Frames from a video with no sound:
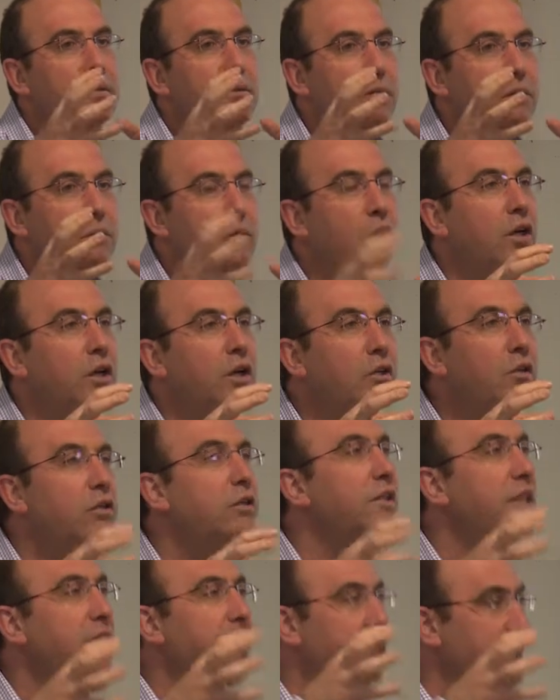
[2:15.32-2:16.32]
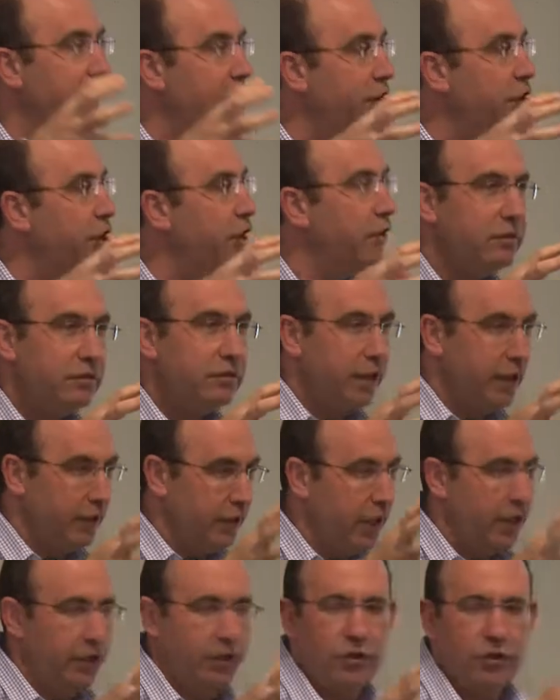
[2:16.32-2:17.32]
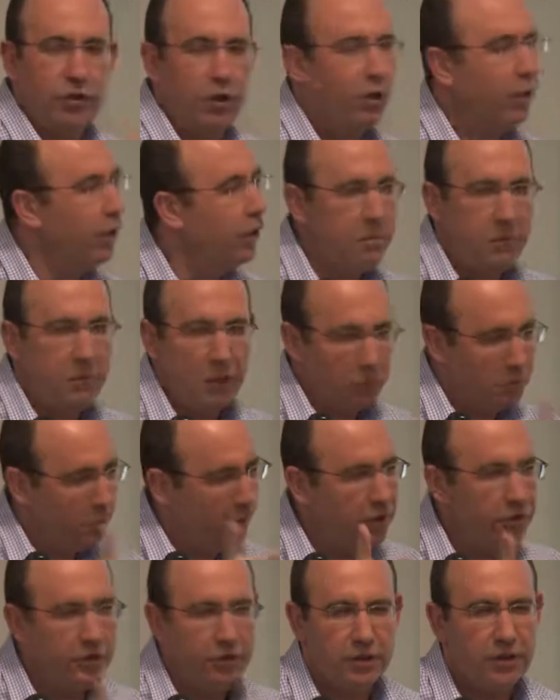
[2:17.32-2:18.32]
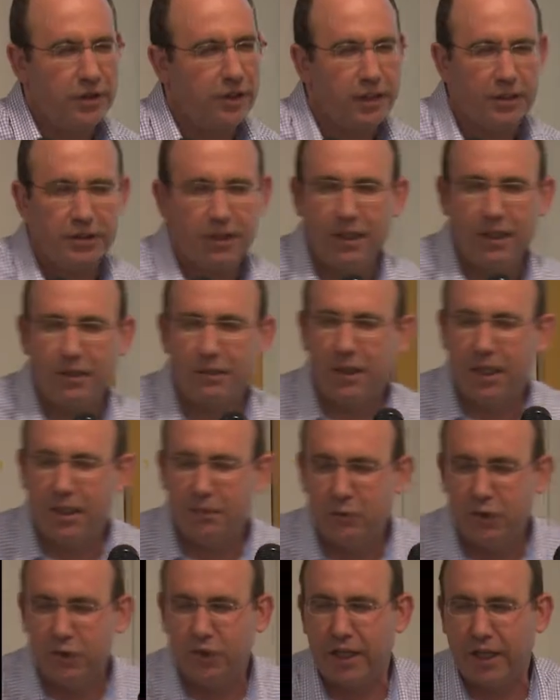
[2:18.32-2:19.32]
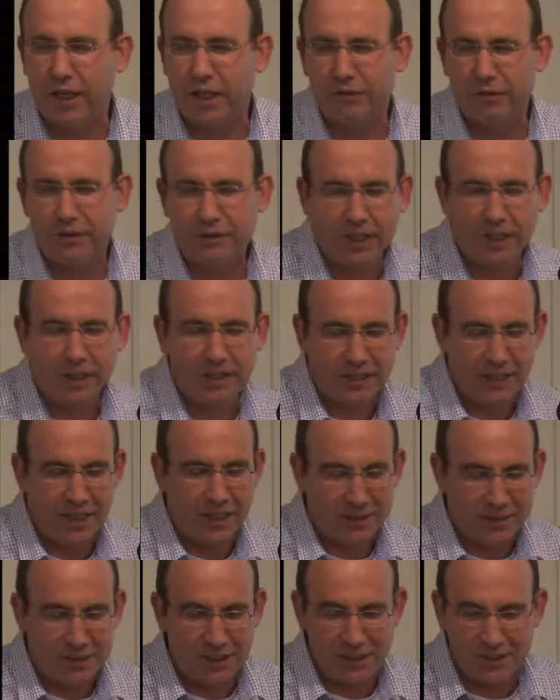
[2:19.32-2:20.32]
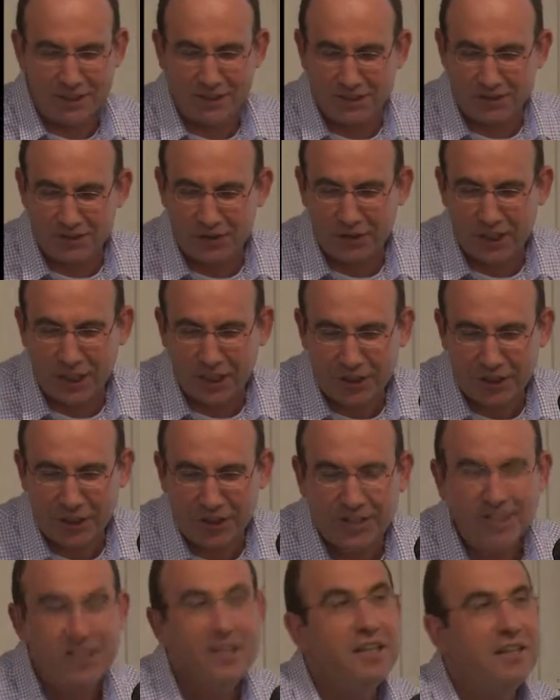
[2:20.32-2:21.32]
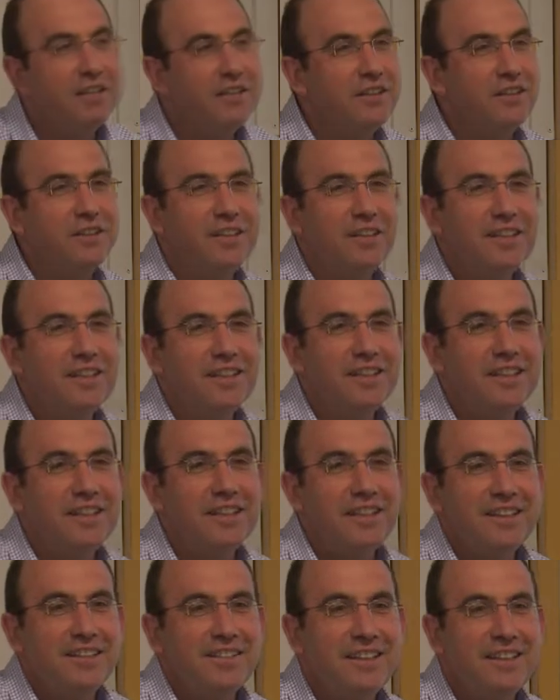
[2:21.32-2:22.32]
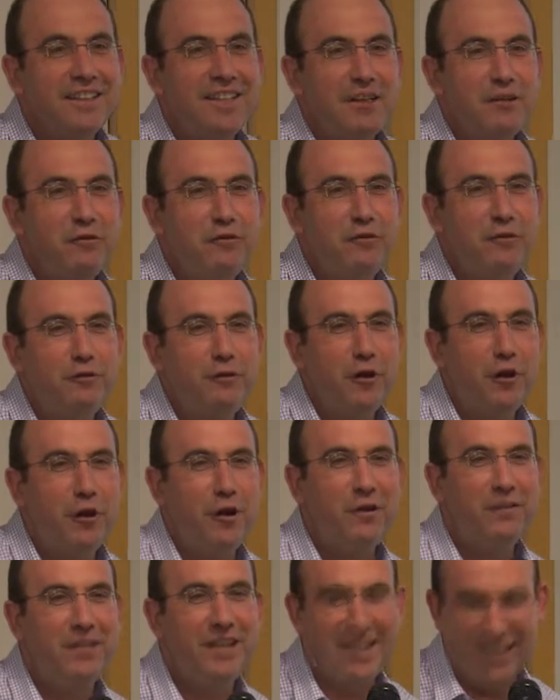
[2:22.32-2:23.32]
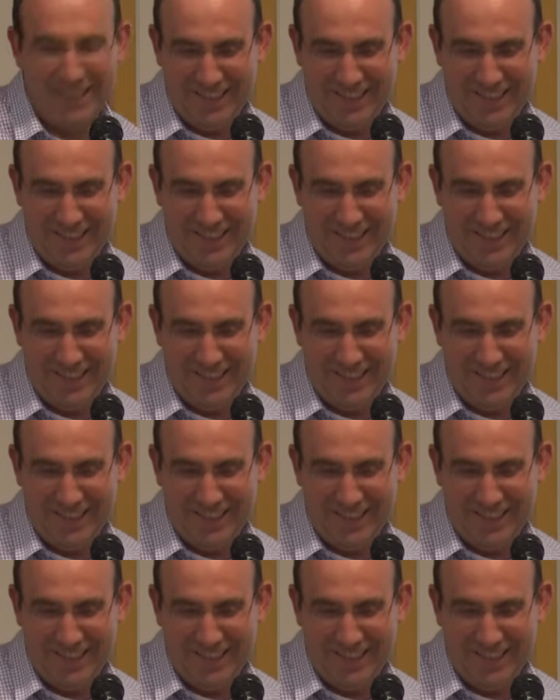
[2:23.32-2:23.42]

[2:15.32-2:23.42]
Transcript: molecules in nature, and you know all about molecules. Moshe gave an excellent introduction that can form